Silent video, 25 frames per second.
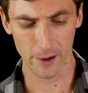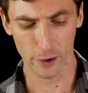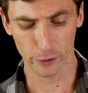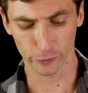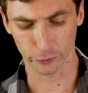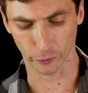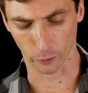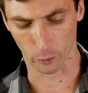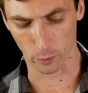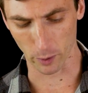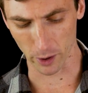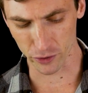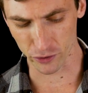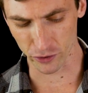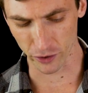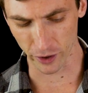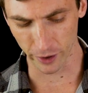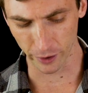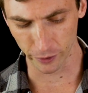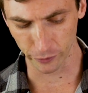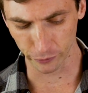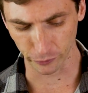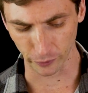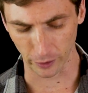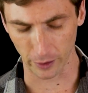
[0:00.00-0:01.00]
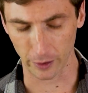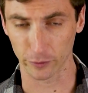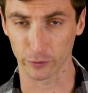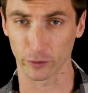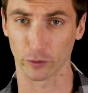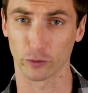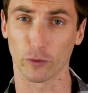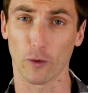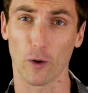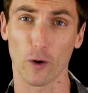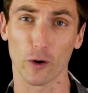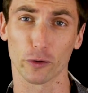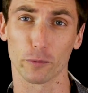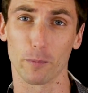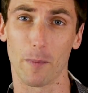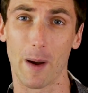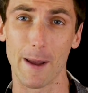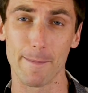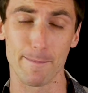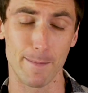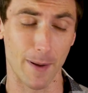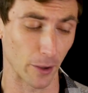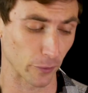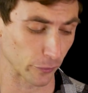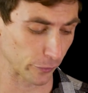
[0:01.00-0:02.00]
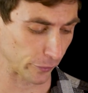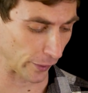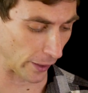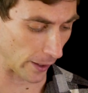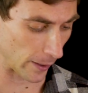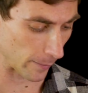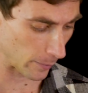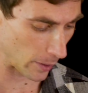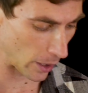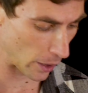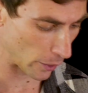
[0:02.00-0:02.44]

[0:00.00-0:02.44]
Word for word: So the question is, is as far as my belt setup